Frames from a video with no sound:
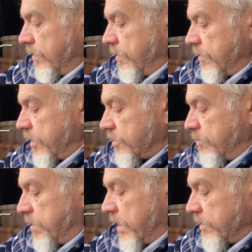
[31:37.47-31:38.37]
is actually
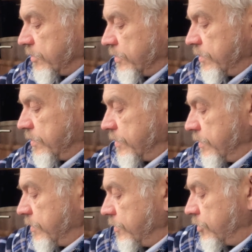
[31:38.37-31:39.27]
plant
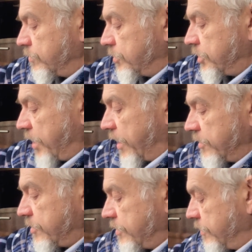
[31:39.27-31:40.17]
some
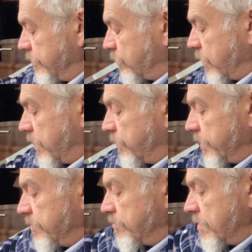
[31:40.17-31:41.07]
sets as well
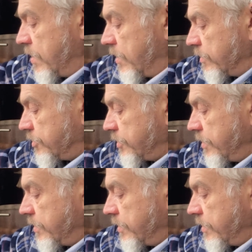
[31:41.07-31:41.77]
in March